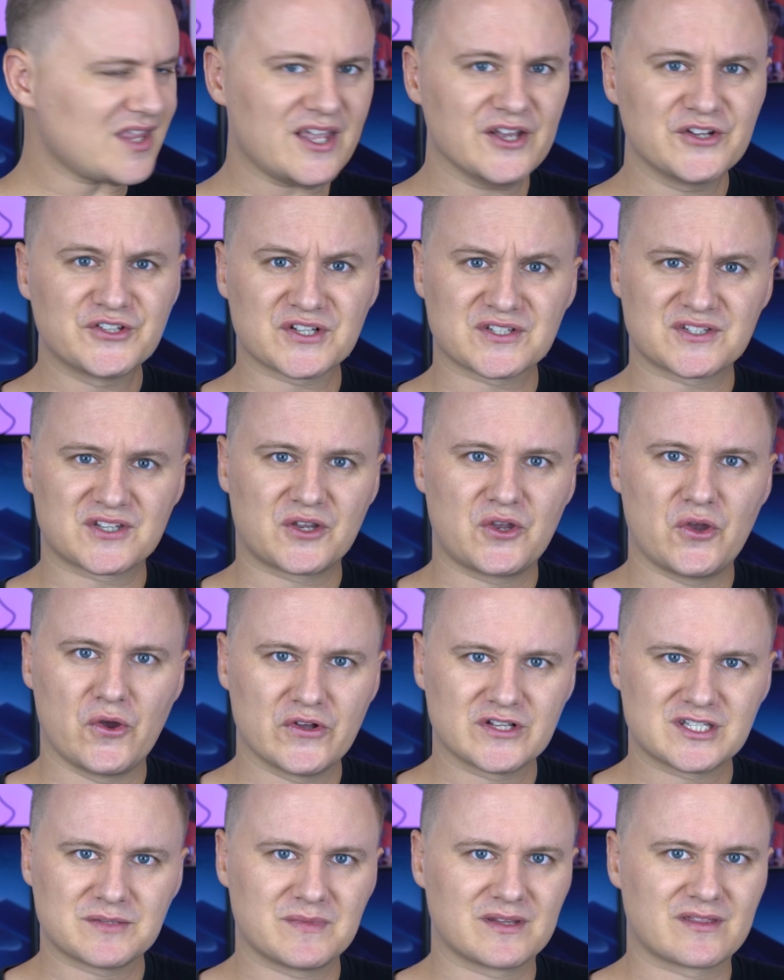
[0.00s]
it just
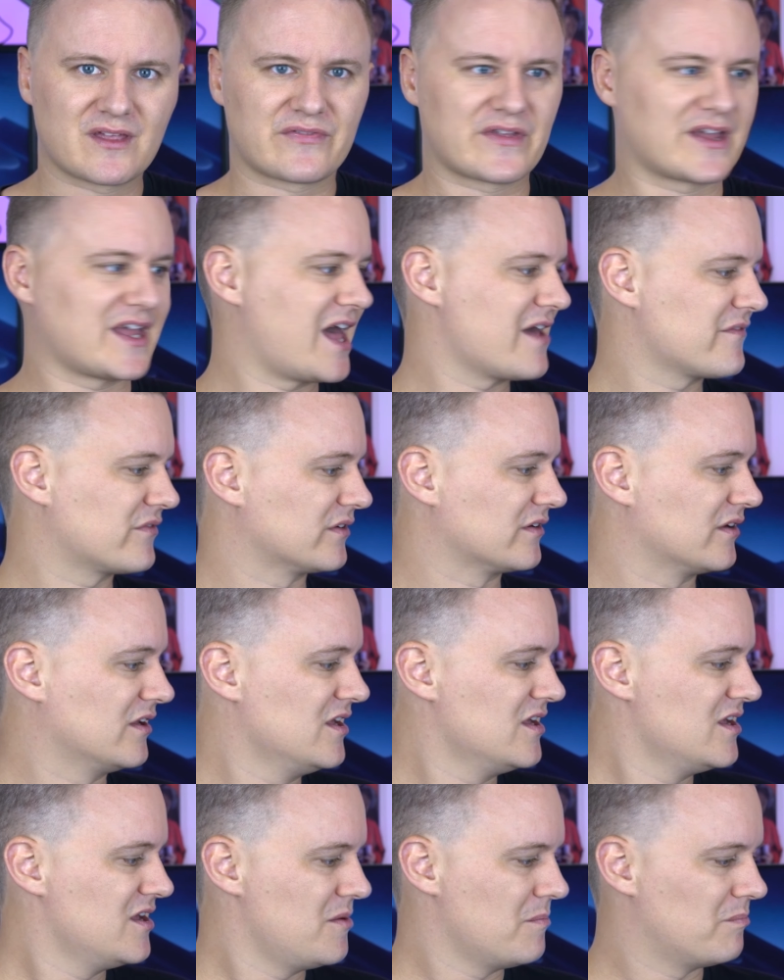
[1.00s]
occurred to me that they haven't
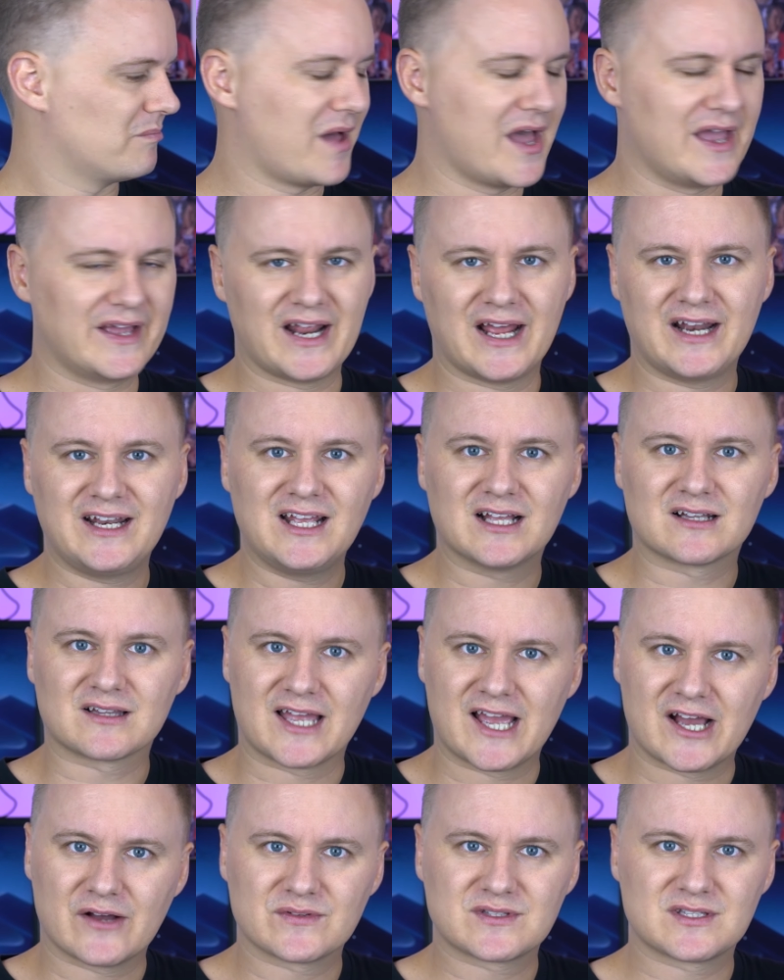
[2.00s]
made any
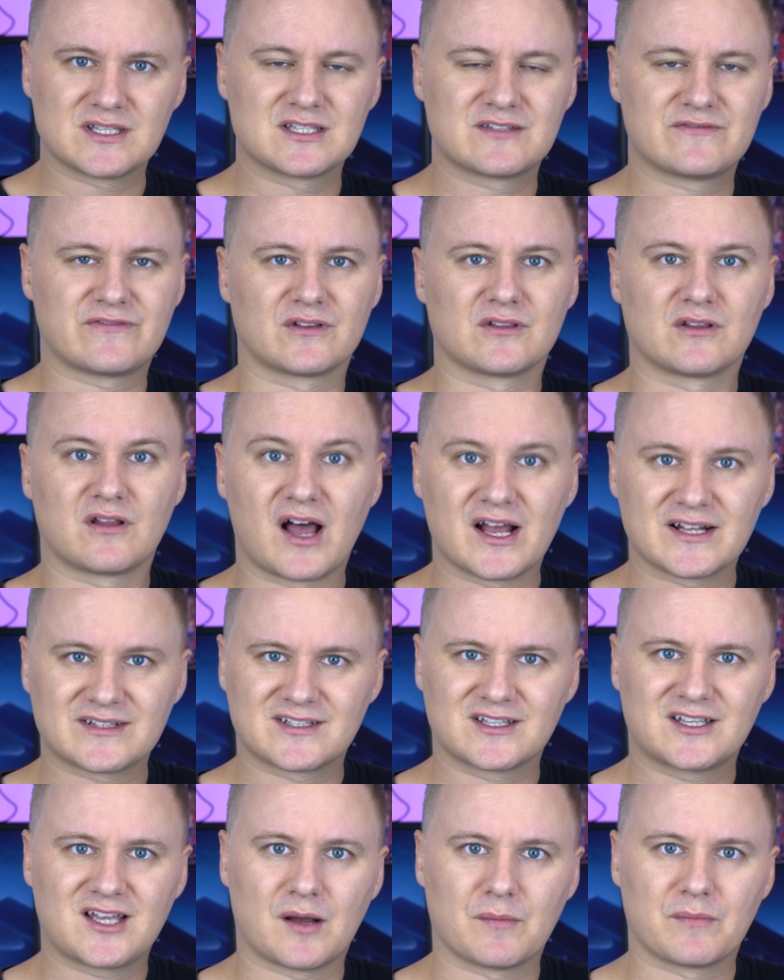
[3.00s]
allowances for light
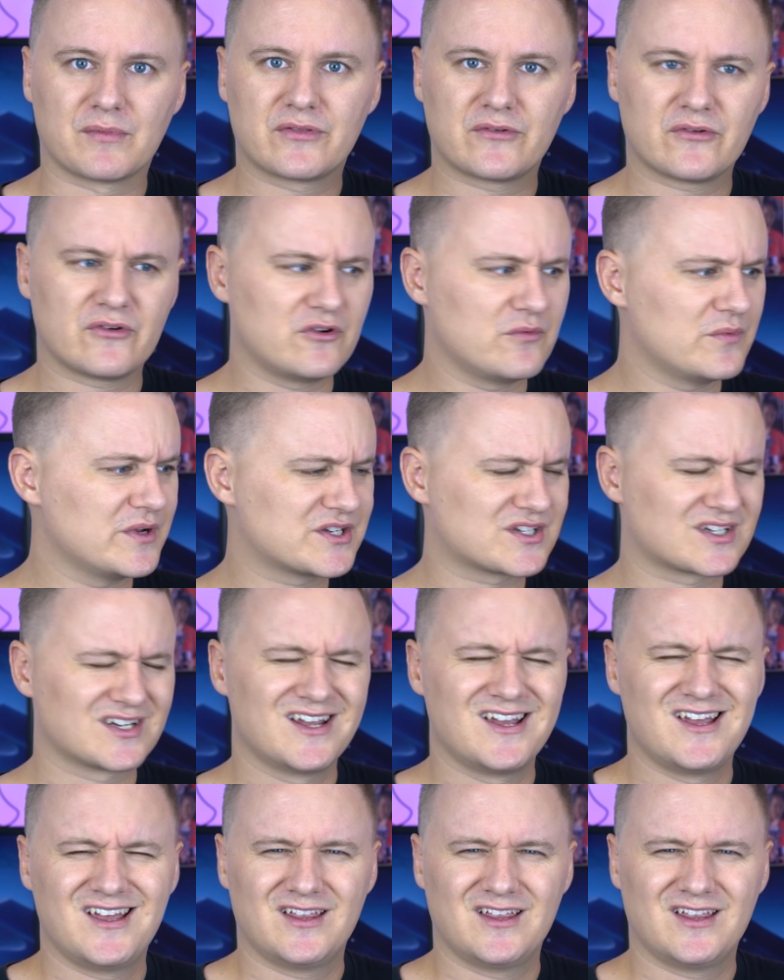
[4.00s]
to come through, which